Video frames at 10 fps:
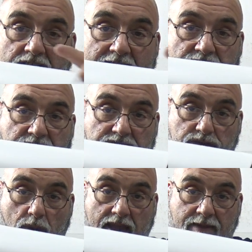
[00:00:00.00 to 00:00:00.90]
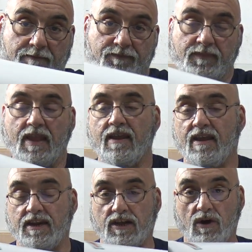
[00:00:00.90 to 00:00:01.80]
air this way,
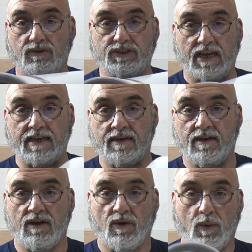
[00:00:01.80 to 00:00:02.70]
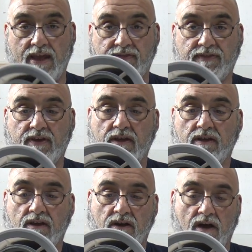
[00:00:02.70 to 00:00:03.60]
and it goes in with
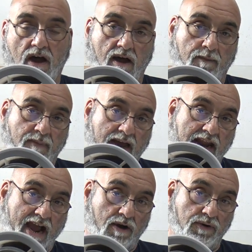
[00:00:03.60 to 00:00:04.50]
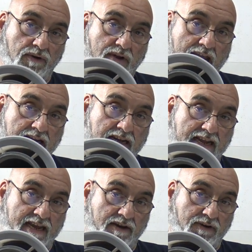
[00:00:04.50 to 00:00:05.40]
um, an outer and an
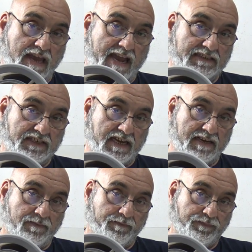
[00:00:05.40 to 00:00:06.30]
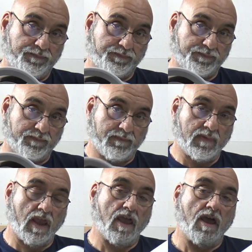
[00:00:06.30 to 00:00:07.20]
inner gasket
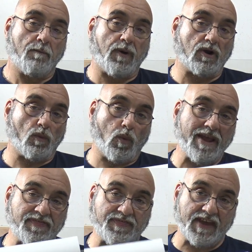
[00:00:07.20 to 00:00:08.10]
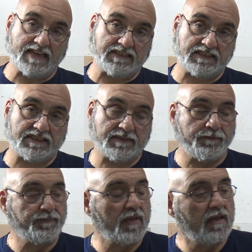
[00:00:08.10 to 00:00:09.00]
but with this,